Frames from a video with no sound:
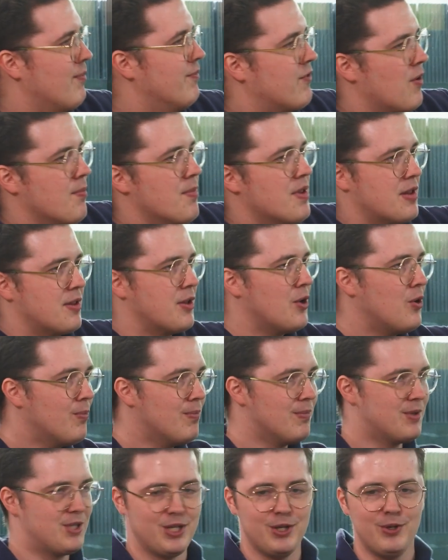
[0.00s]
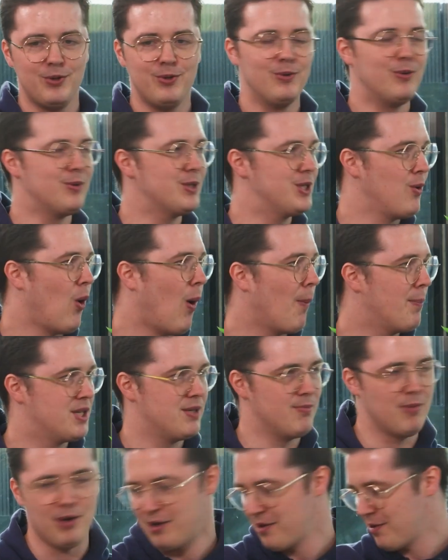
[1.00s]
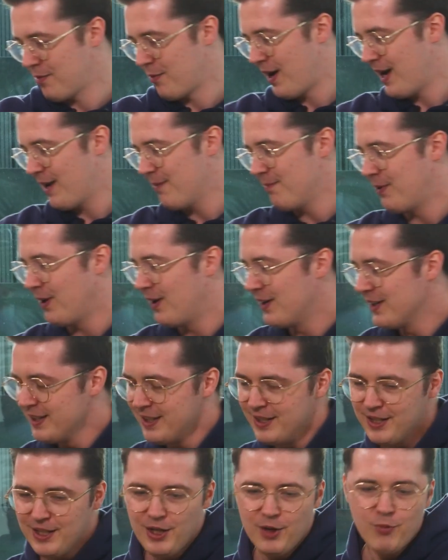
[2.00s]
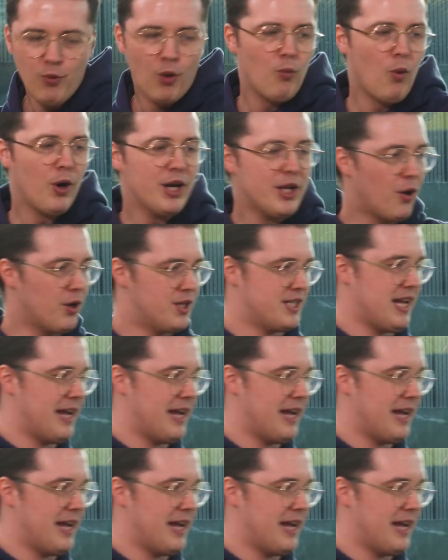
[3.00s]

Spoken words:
from Zoom to Optimus, right? But what are your